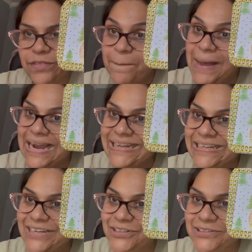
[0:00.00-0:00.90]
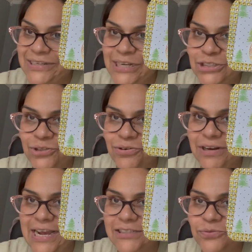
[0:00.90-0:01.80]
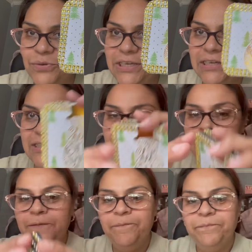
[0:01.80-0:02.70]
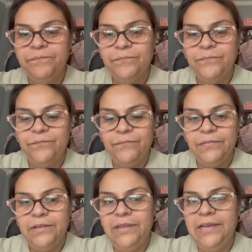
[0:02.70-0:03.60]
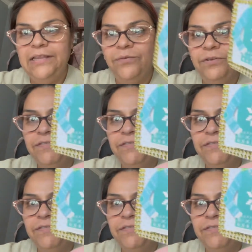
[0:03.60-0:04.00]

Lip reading: pocket letters that I showed last week. And then we've